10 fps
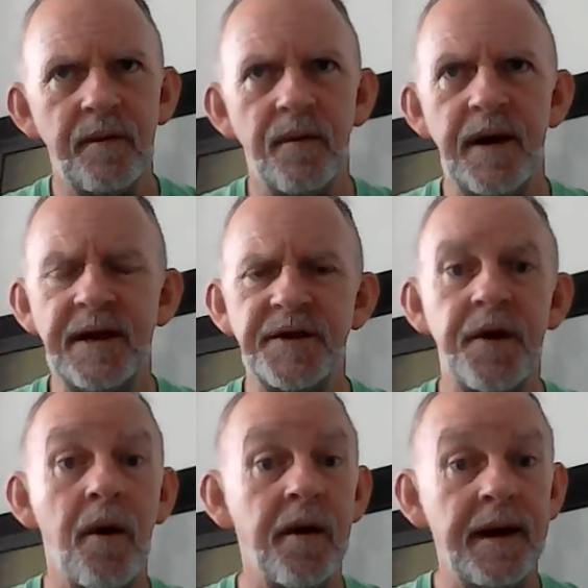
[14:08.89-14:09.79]
when he
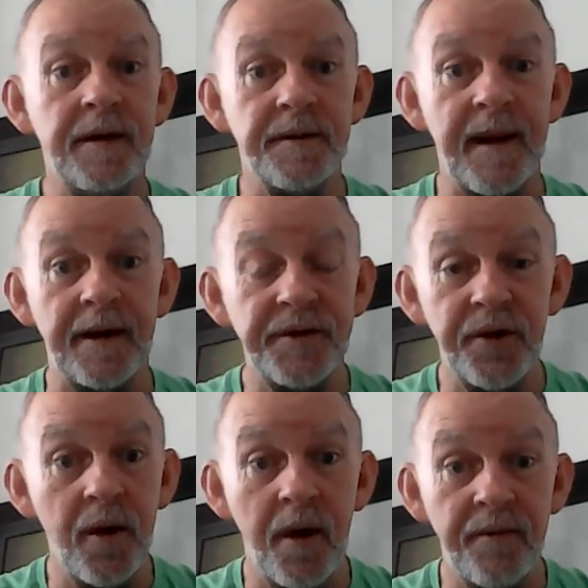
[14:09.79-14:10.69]
started, he was about
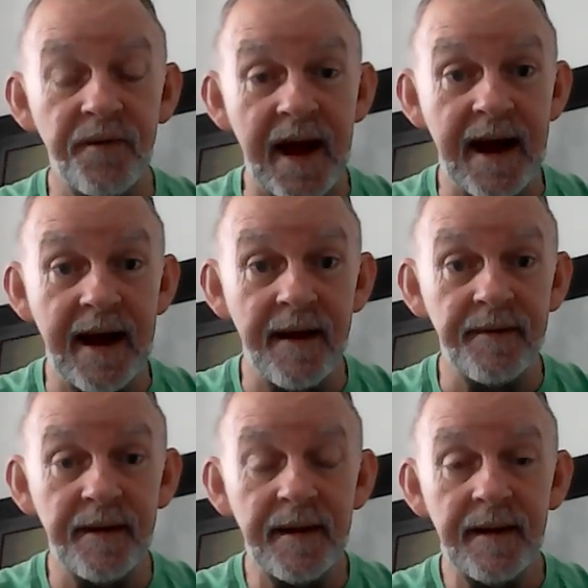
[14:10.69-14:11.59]
205